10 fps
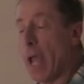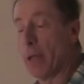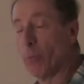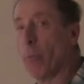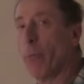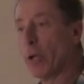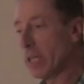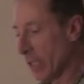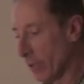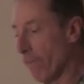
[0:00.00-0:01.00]
and we'll bring
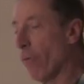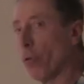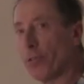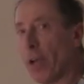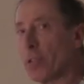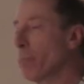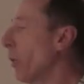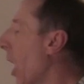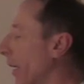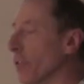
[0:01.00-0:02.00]
in the full-size
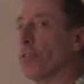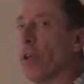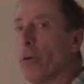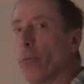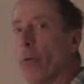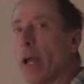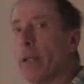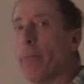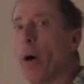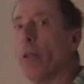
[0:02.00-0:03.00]
block and set it right
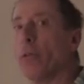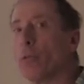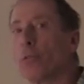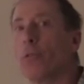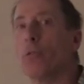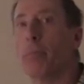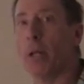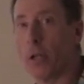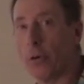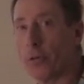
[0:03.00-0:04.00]
up on those 2
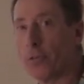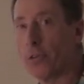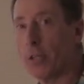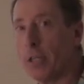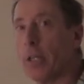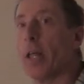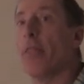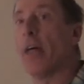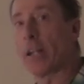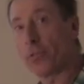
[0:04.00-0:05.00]
pillars.
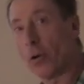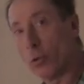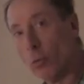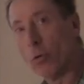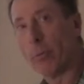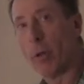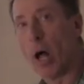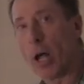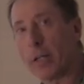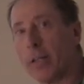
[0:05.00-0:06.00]
That's our cooler
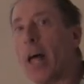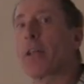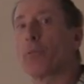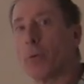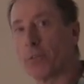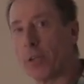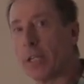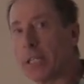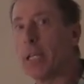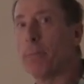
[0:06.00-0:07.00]
block. That's what's going
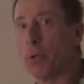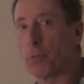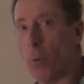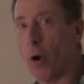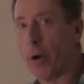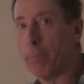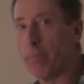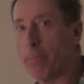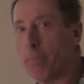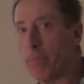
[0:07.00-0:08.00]
to keep us warm.
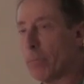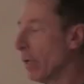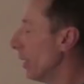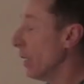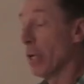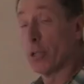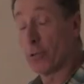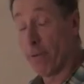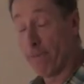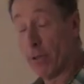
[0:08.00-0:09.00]

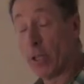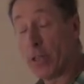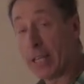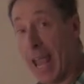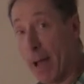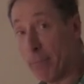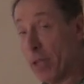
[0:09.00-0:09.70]
To fill in the gap